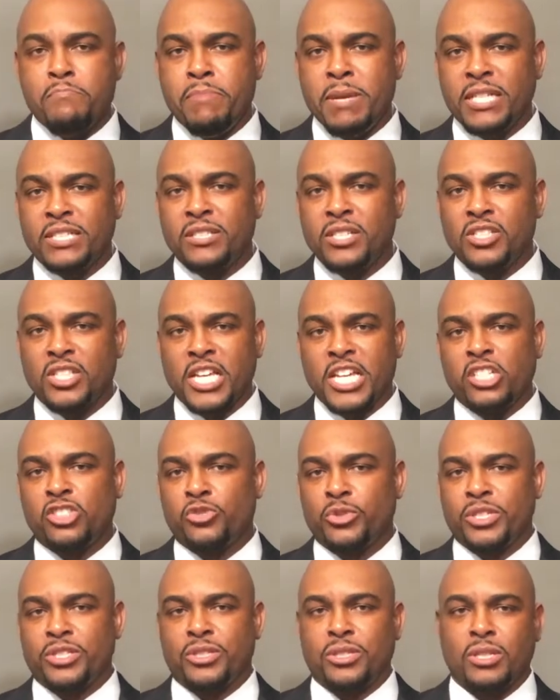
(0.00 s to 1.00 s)
Business
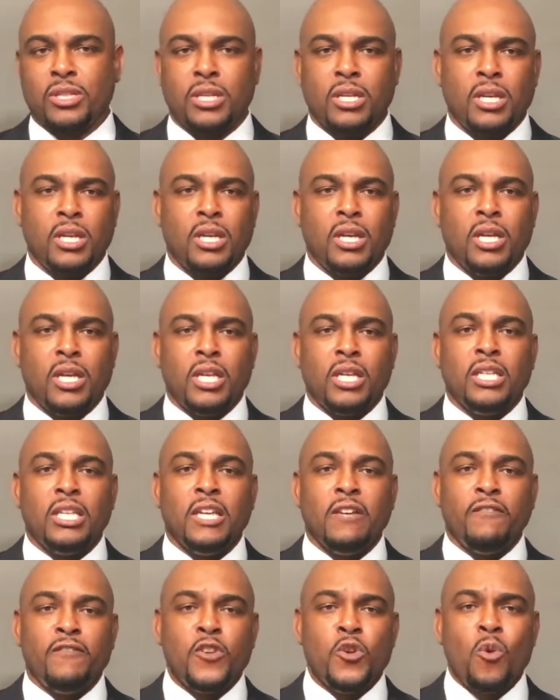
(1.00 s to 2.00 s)
interest.
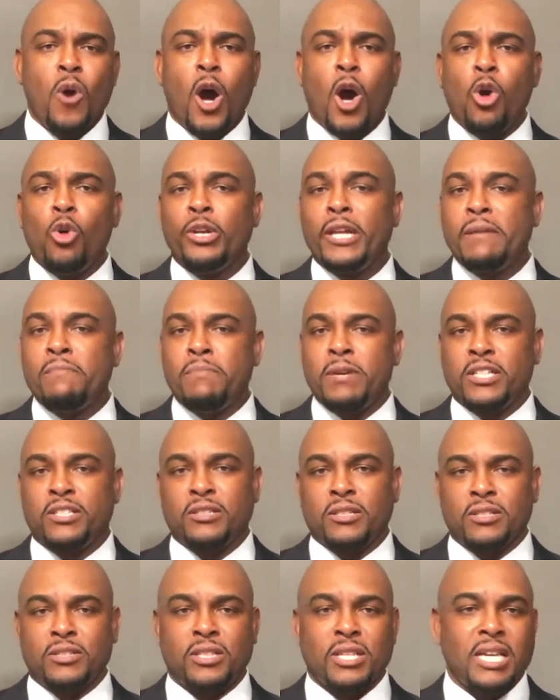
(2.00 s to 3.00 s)
If you own a
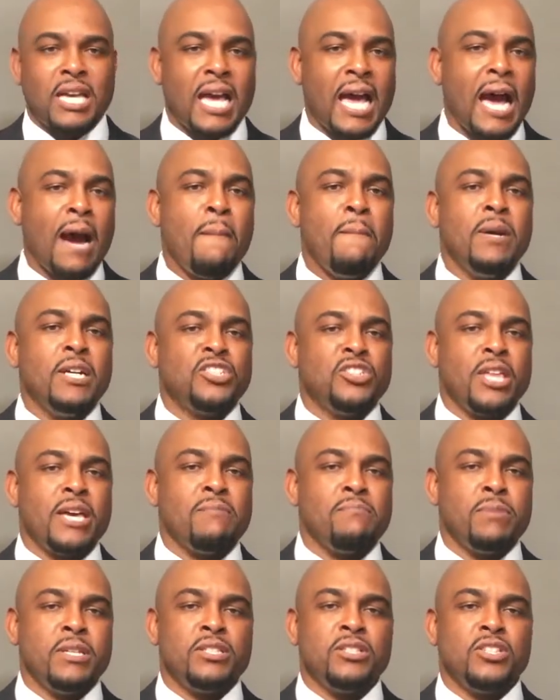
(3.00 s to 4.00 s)
business, how much
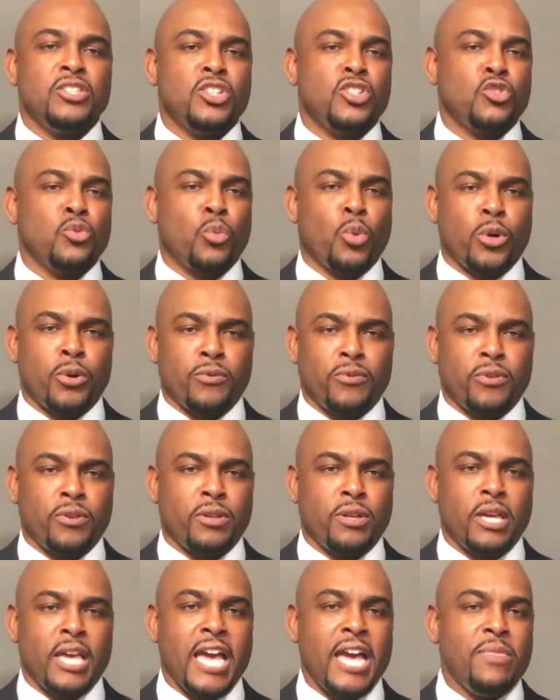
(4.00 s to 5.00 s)
that business is worth
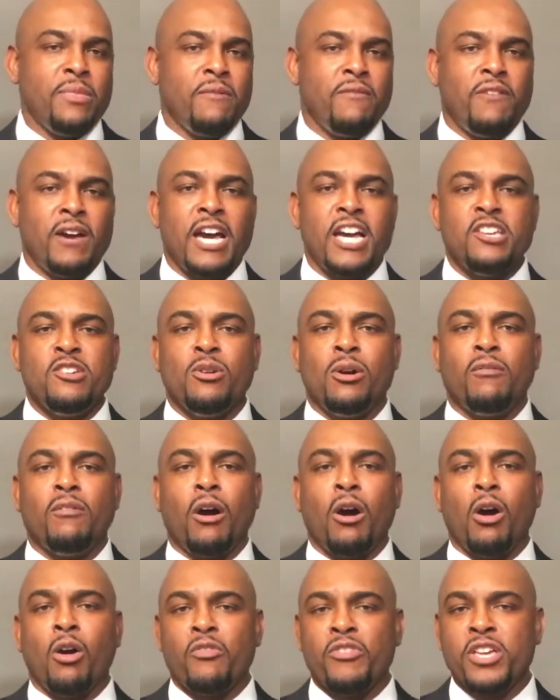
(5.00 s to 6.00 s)
and the value of
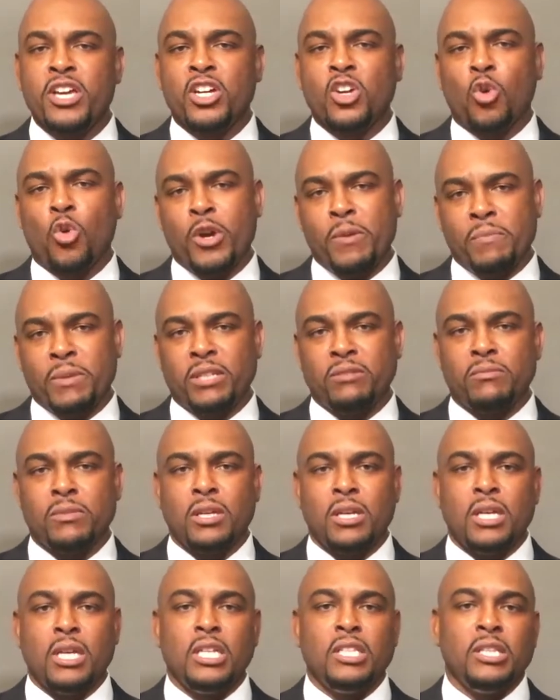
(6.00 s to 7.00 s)
all the equipment
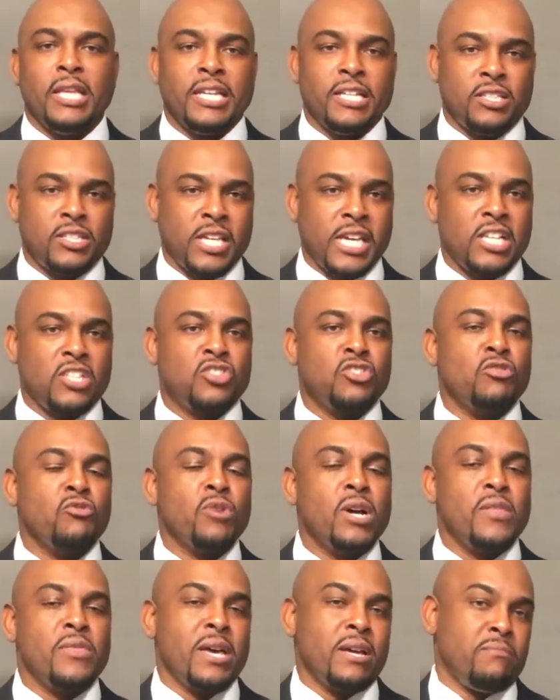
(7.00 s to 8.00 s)
that it takes to
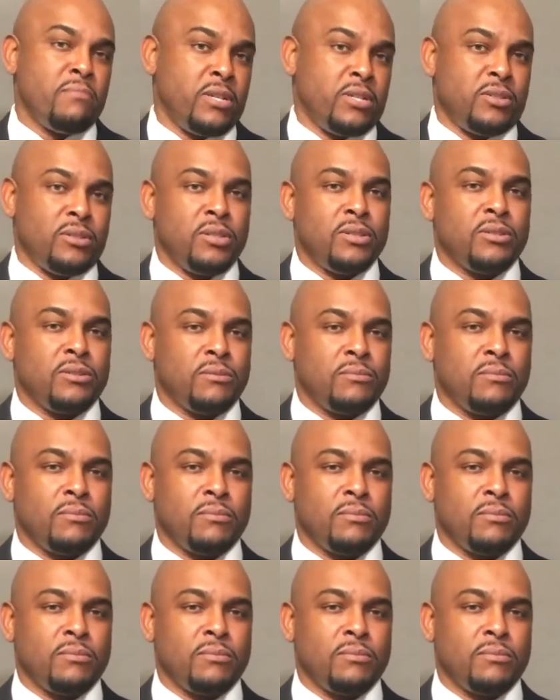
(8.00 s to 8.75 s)
run that business.